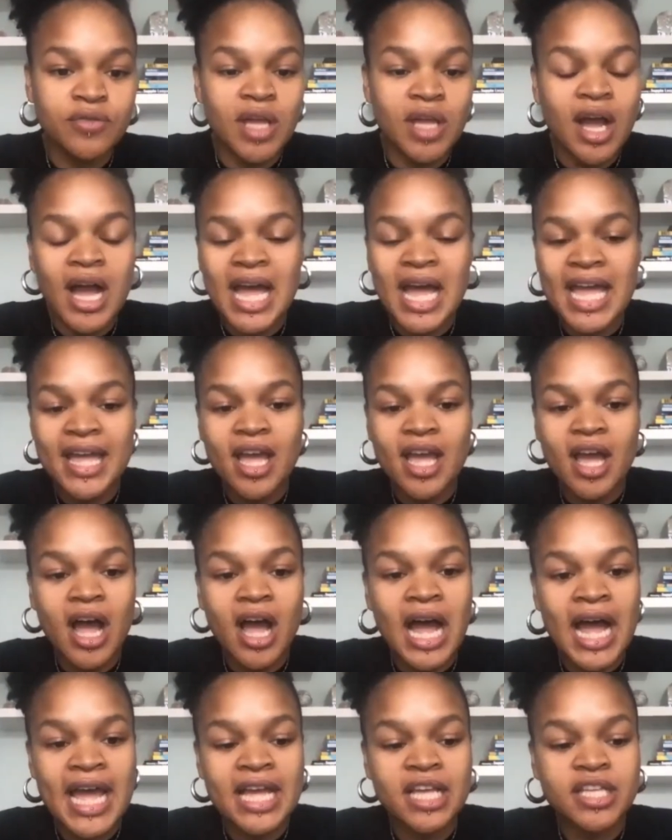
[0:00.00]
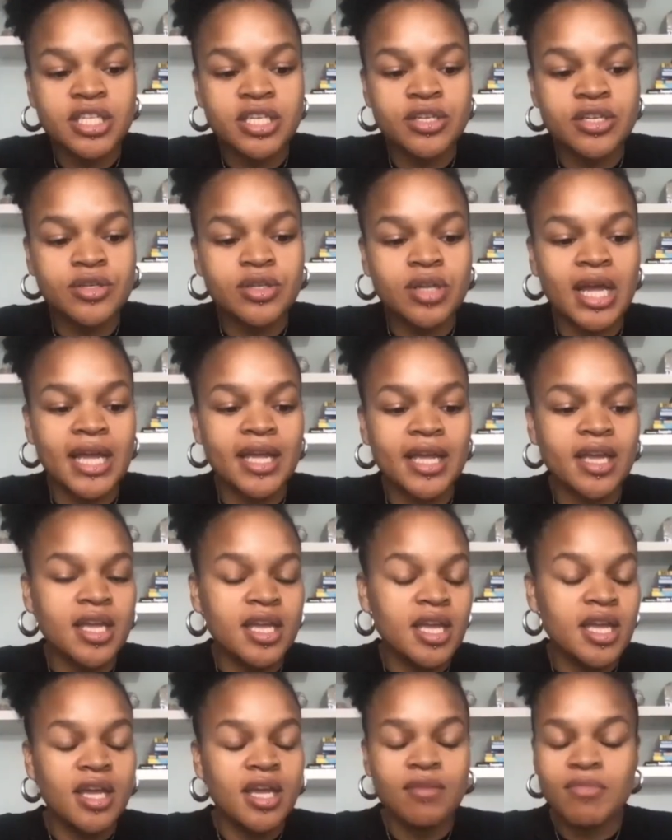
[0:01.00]
Like I, I so like
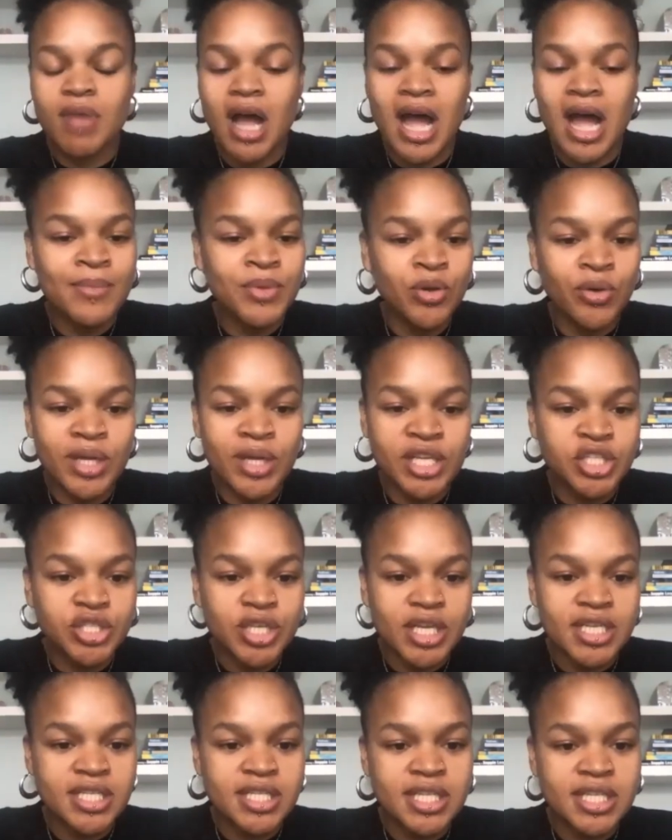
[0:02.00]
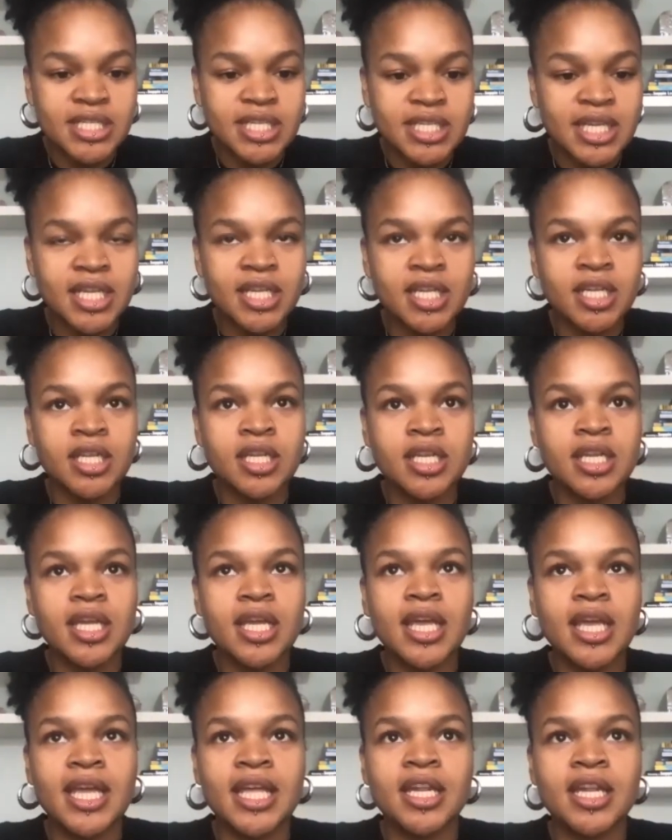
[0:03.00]
I'm not interested in
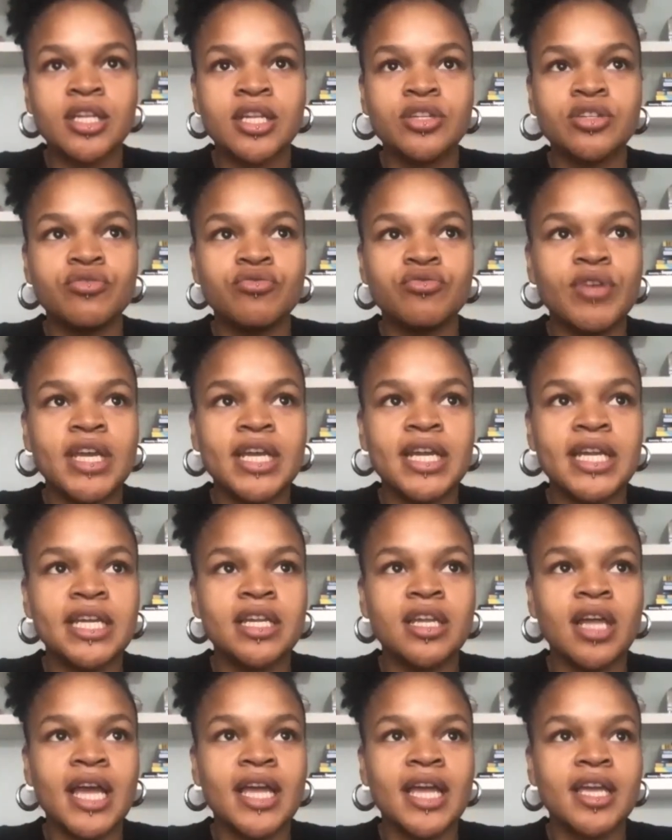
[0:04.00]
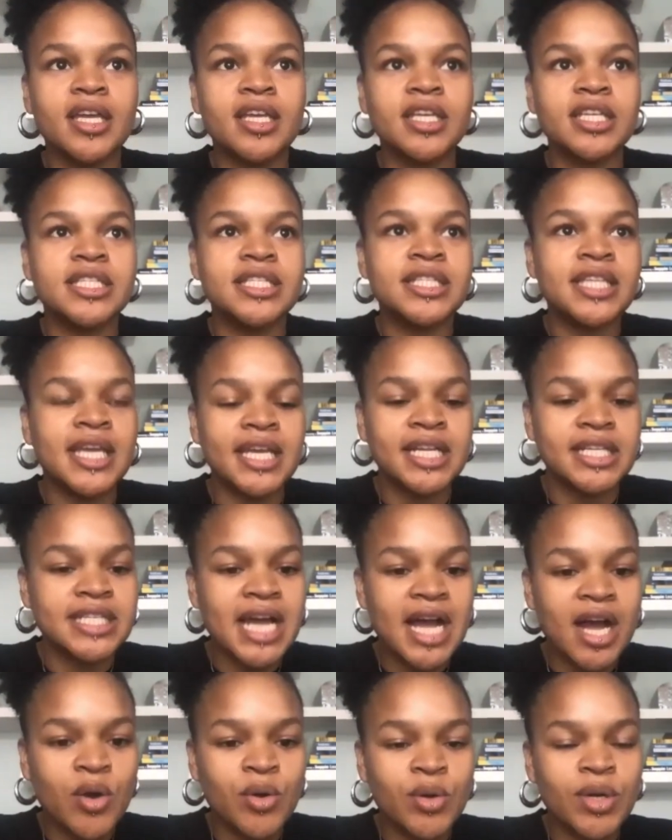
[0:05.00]
in really like sitting
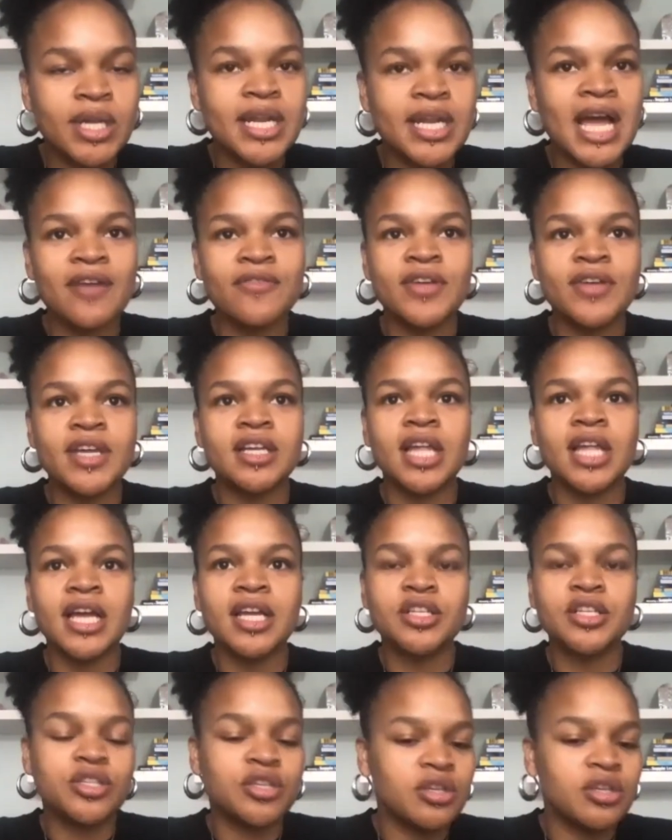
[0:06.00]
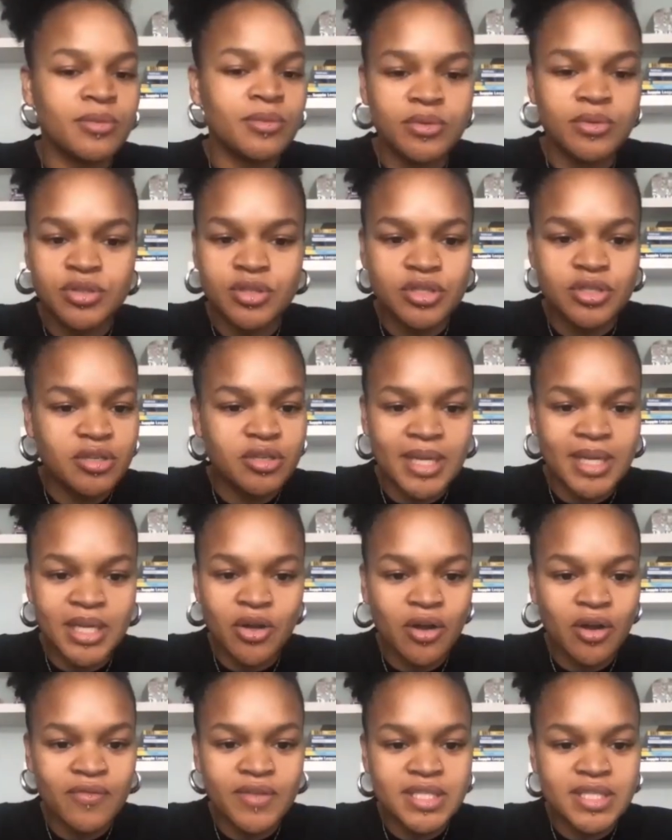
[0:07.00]
down and having like too too many
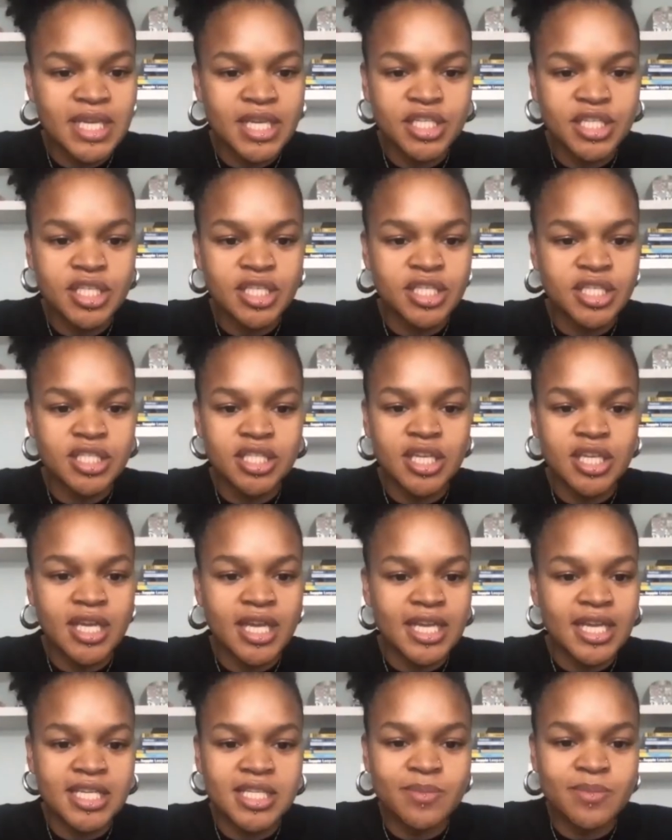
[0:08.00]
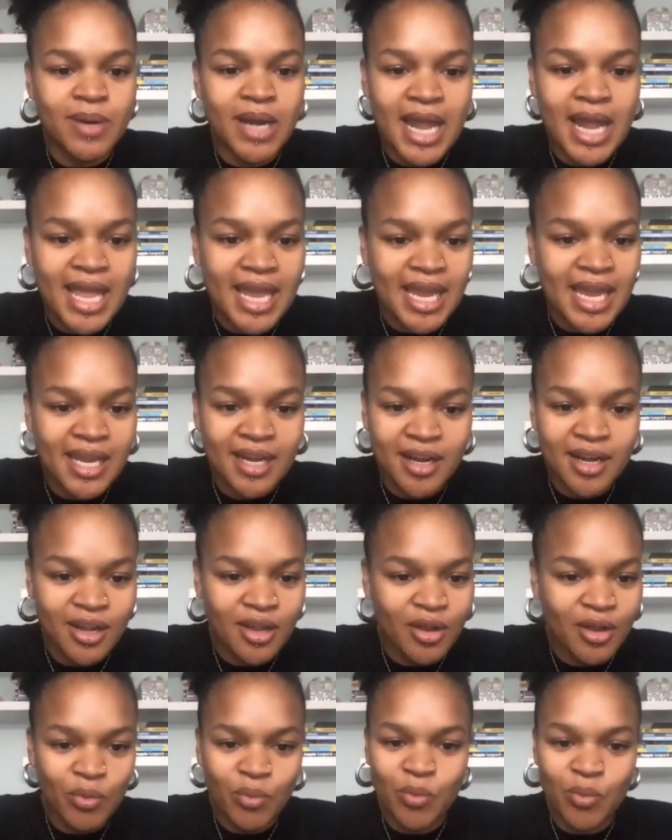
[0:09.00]
conversations to explain
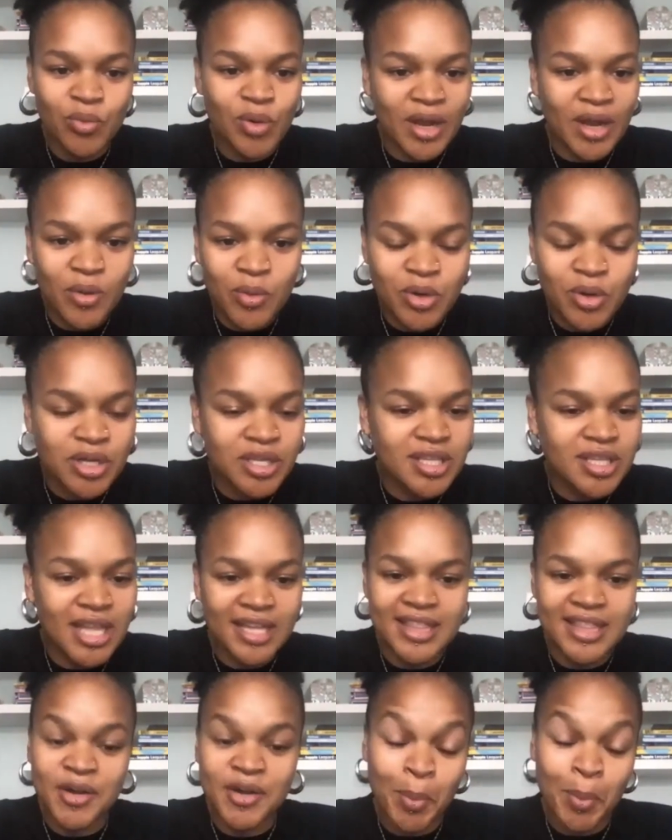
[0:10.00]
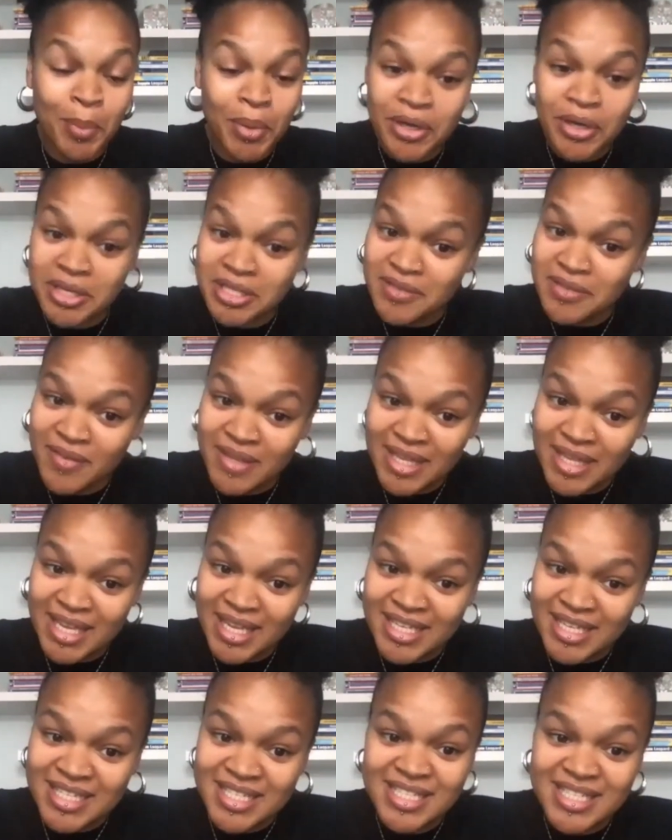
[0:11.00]
like like there are books for
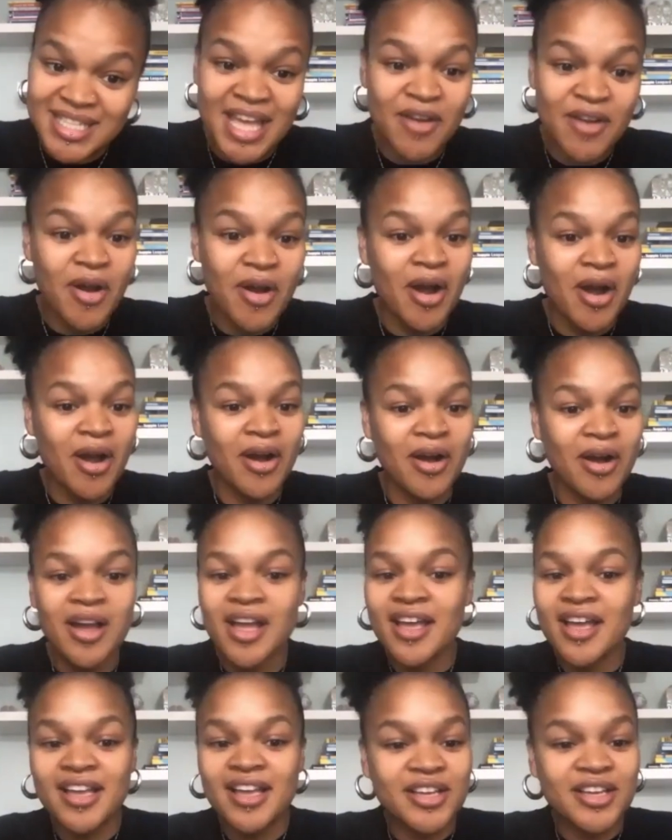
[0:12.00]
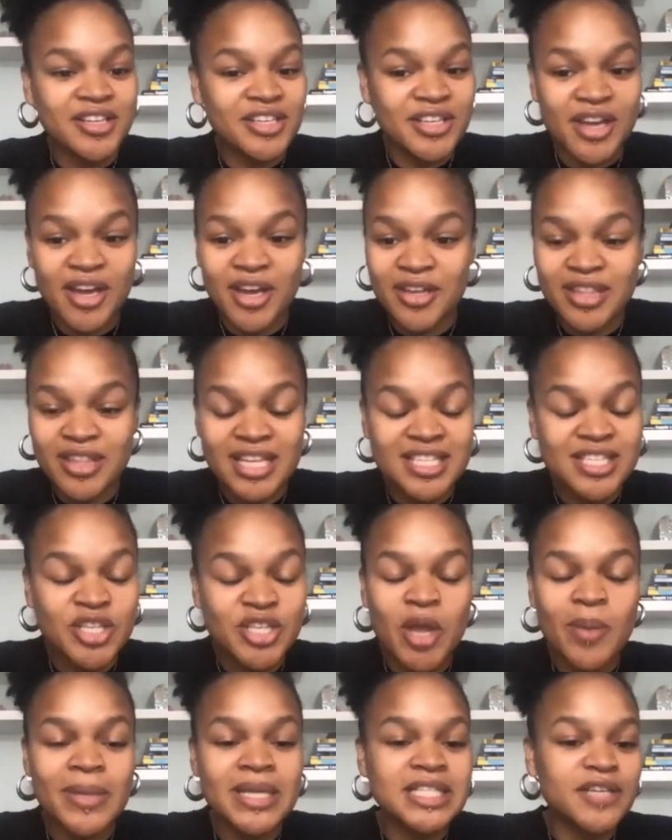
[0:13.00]
this there are you know there's so
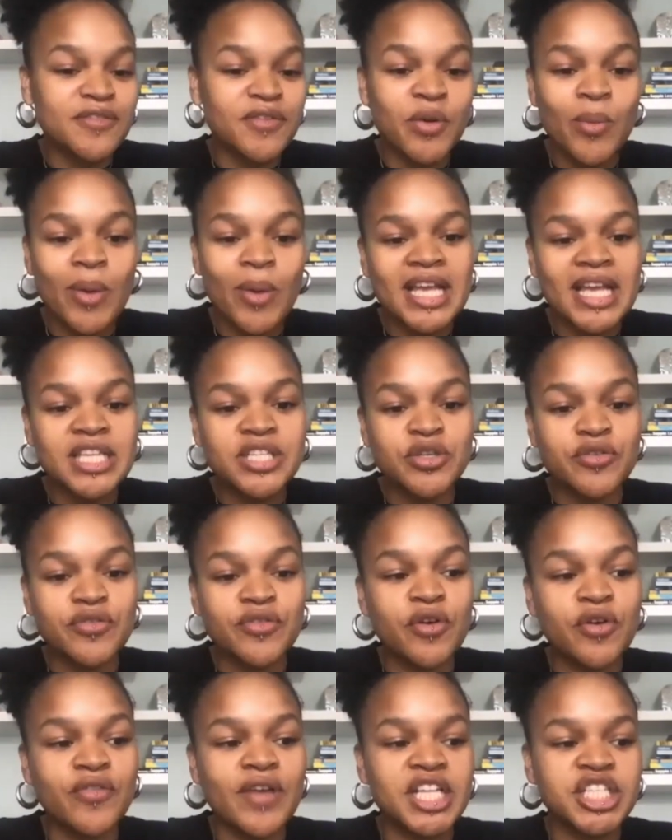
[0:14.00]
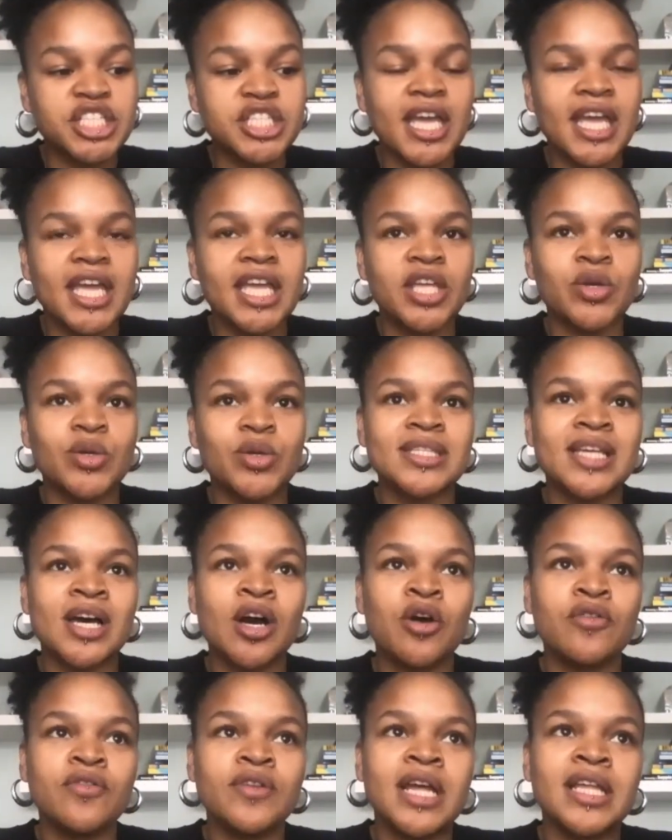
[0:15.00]
many different ways of of educating
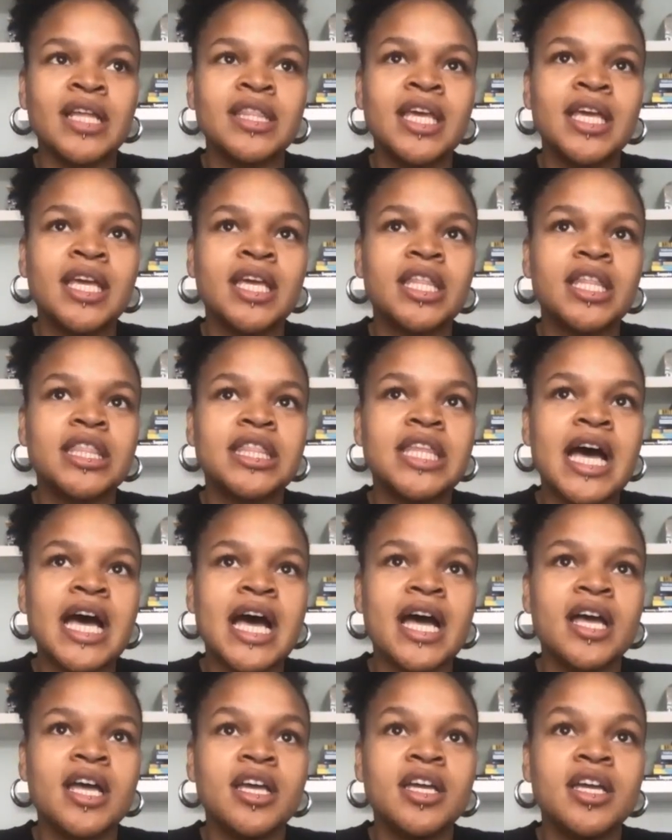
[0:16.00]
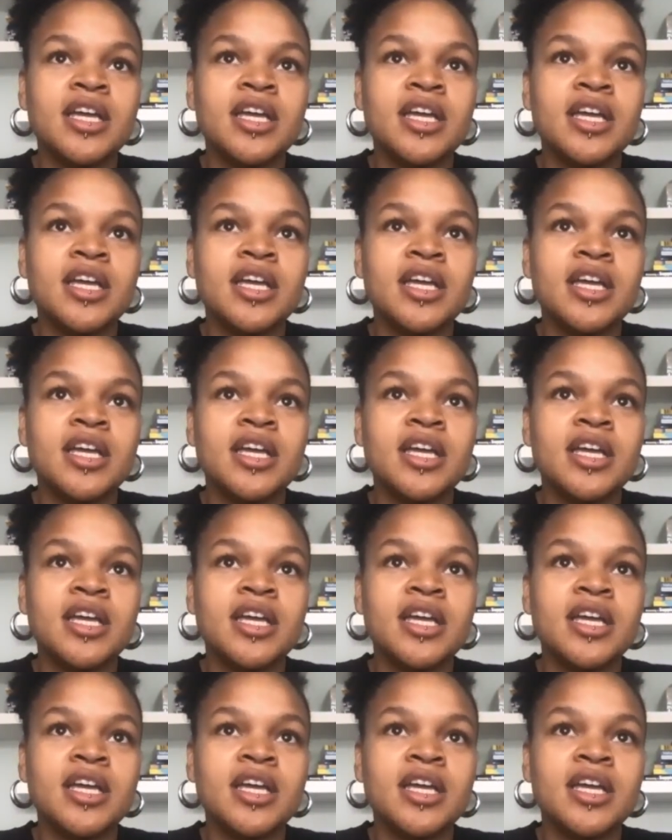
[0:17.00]
yourself and i think that